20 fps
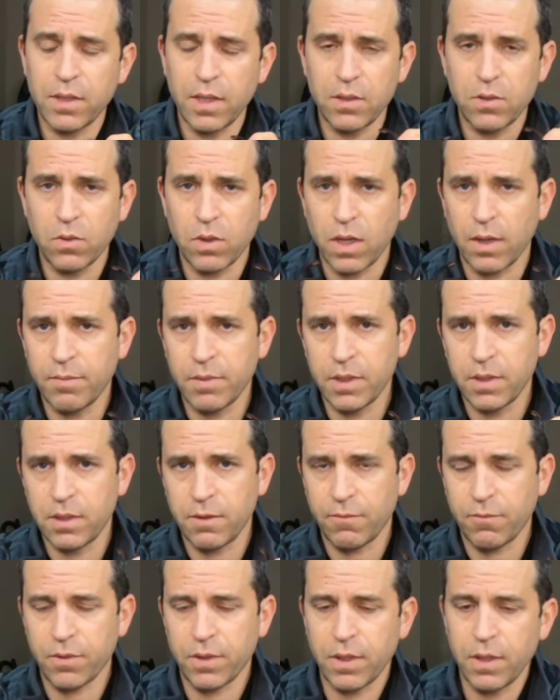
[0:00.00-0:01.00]
They do come in
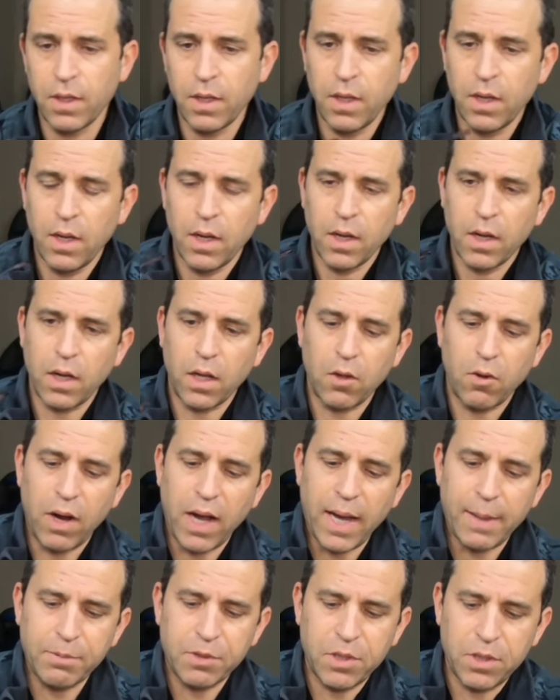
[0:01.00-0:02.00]
different color
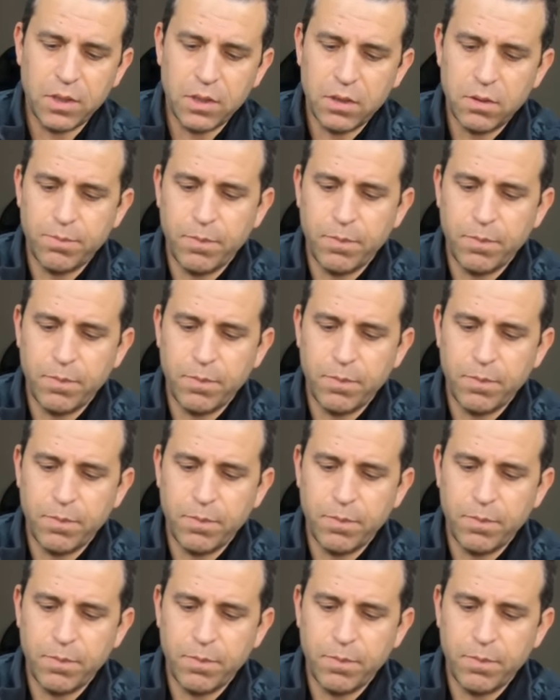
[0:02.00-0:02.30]
options,